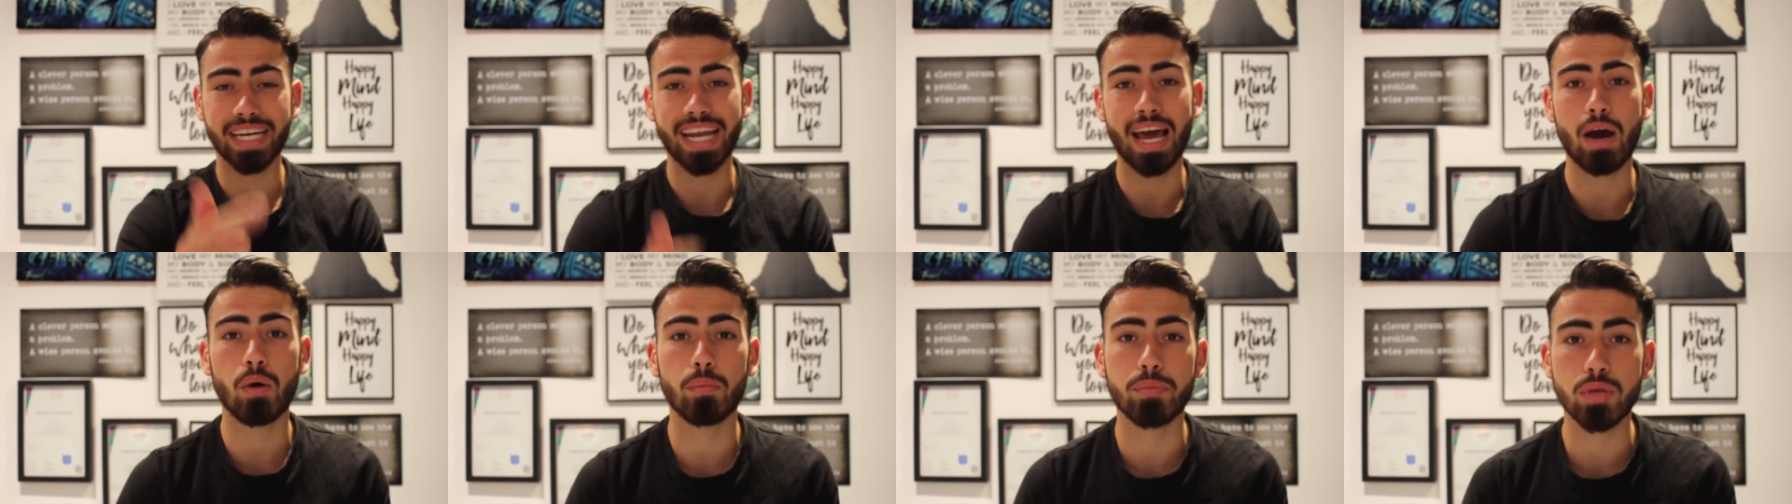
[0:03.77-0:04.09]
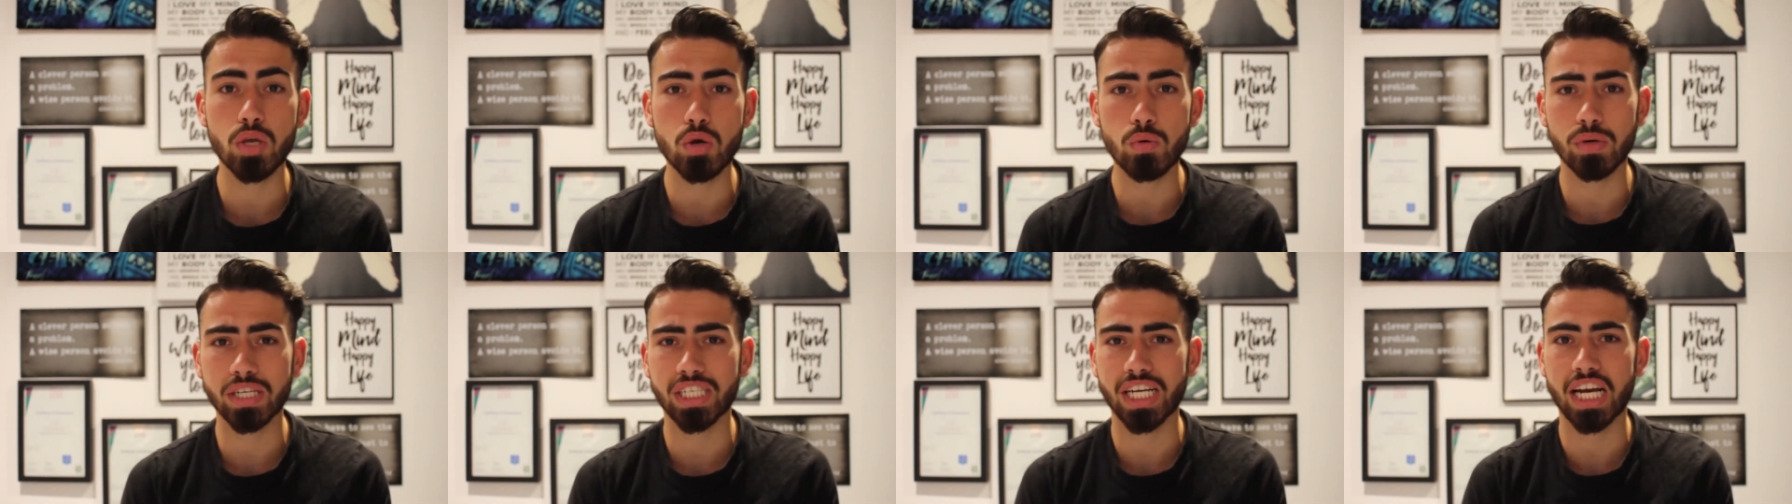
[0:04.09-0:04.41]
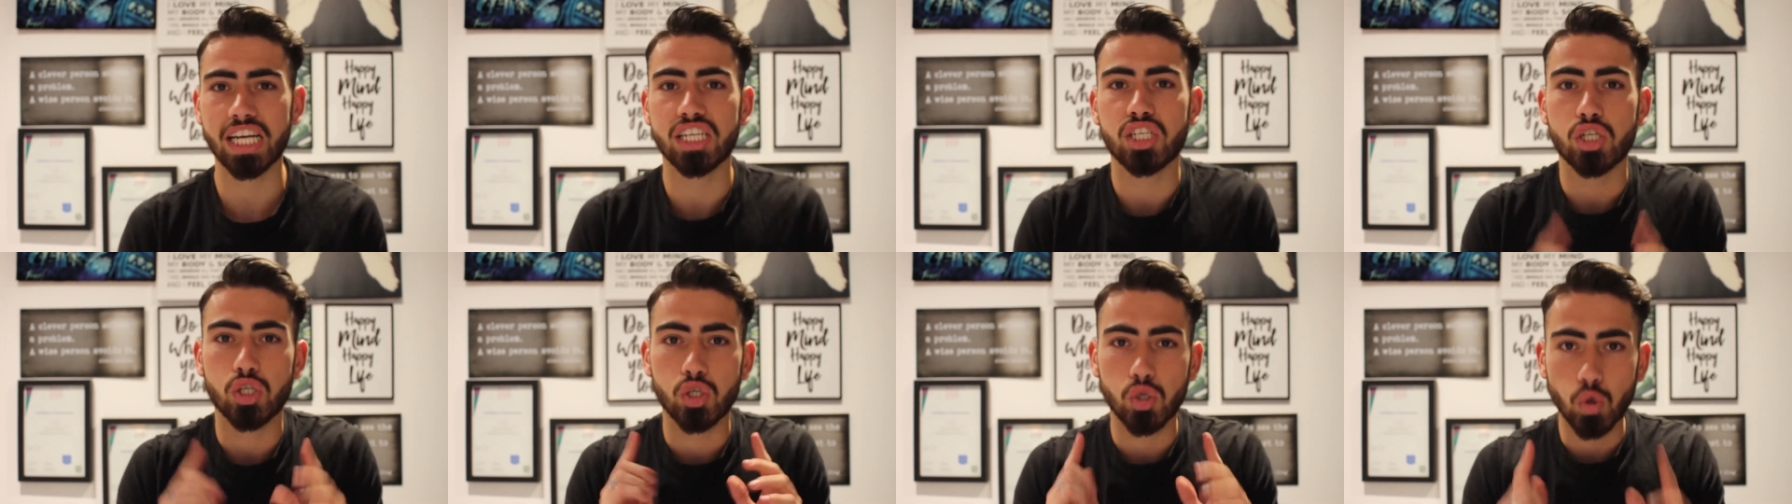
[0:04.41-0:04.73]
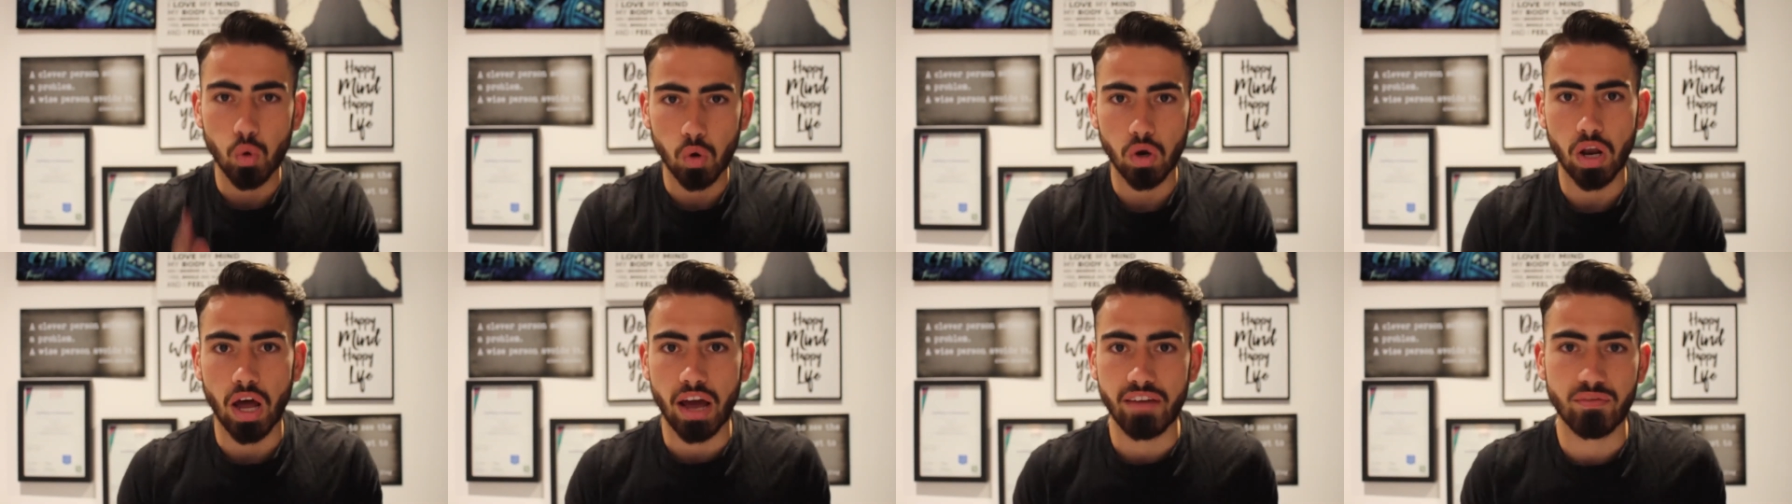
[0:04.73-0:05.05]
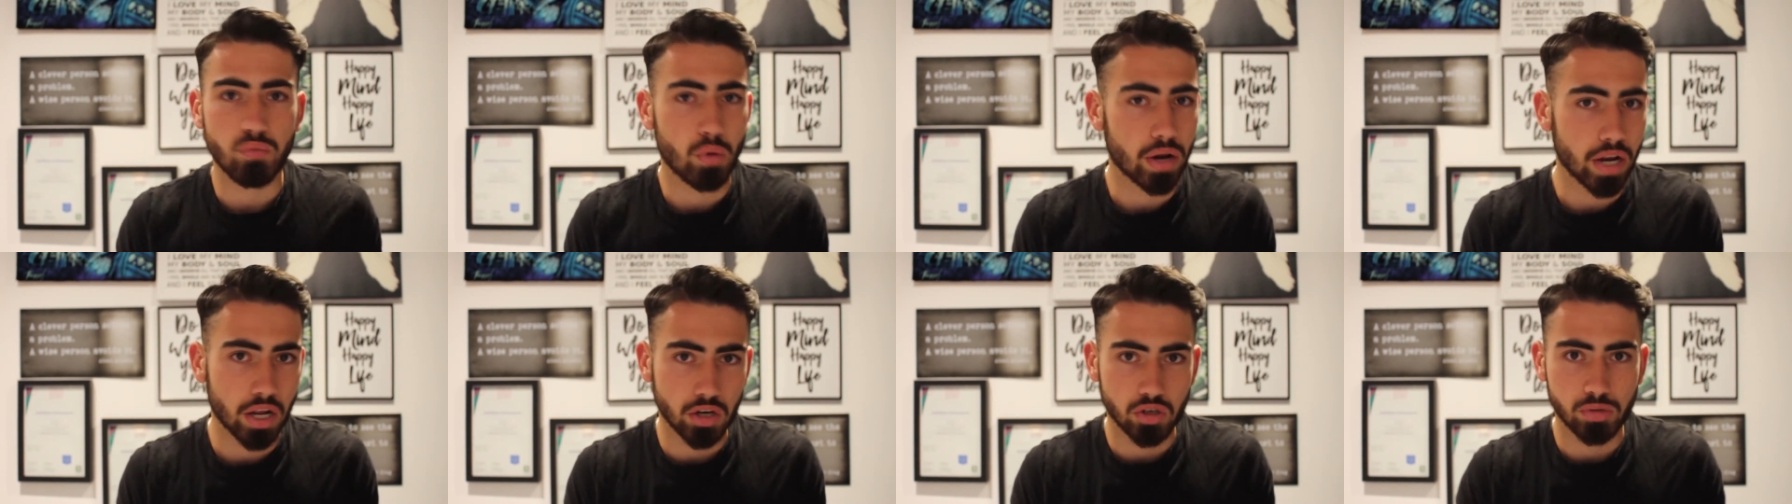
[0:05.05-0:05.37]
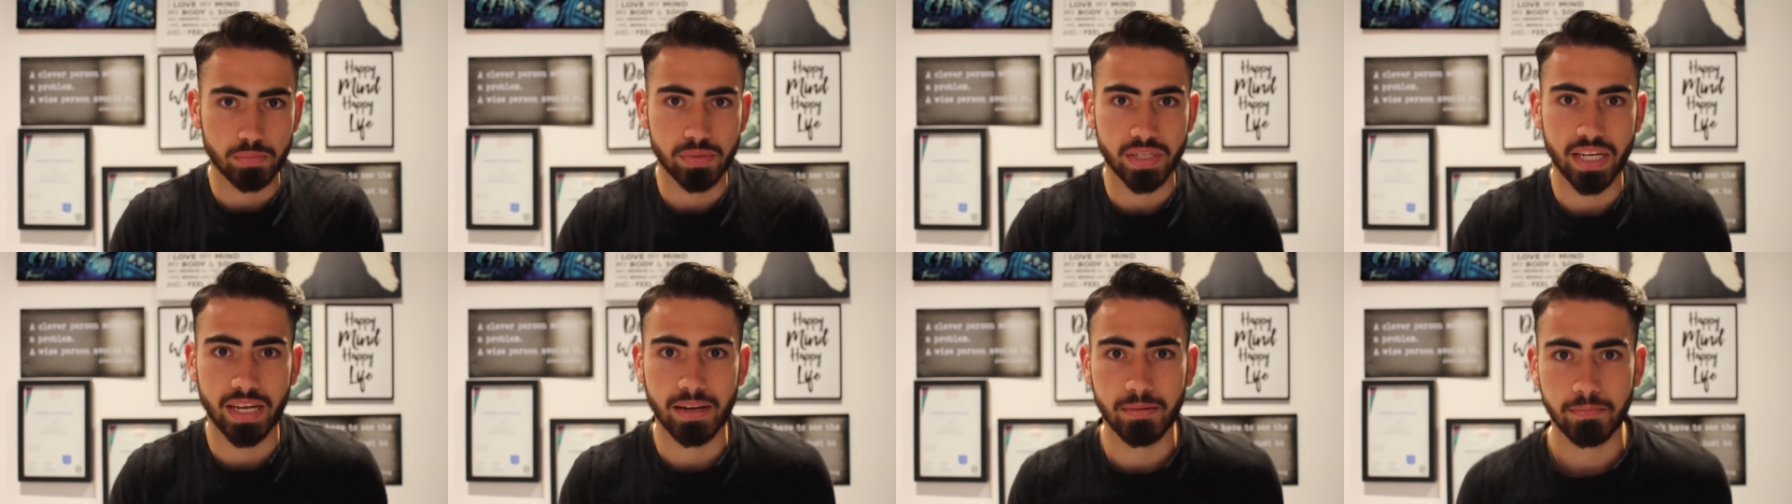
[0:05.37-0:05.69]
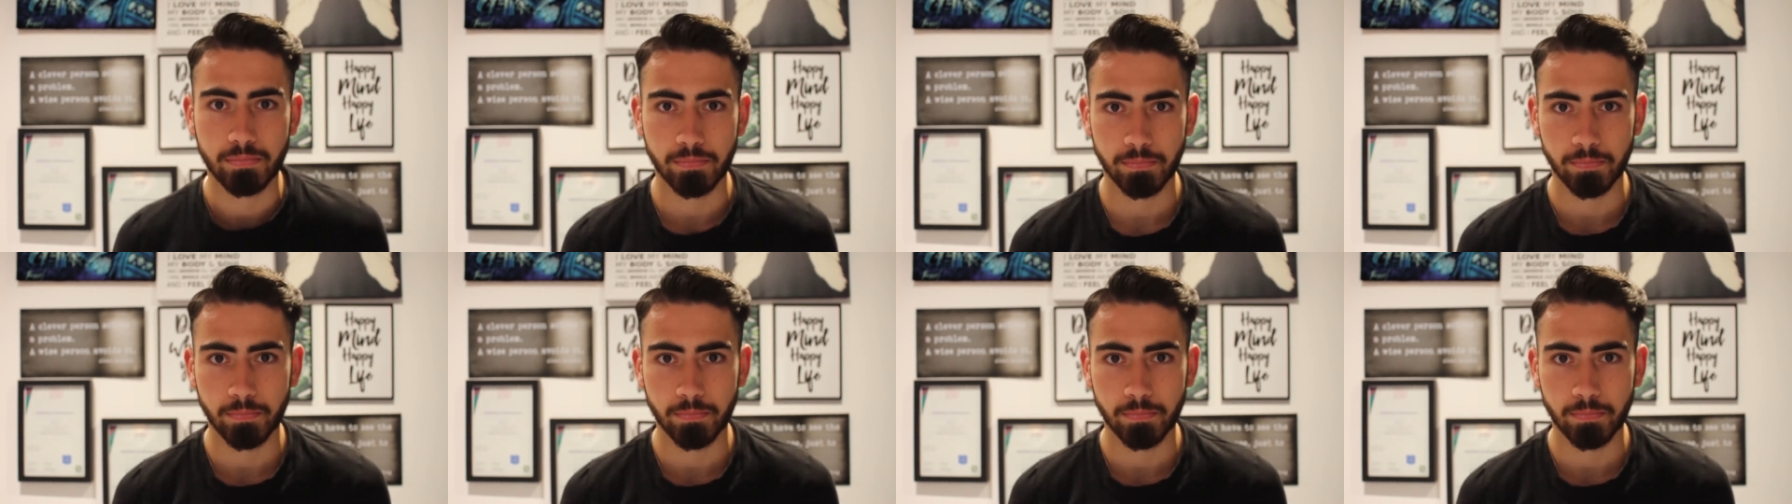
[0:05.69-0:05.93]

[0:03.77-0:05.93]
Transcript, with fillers: can help you and change your life 100%.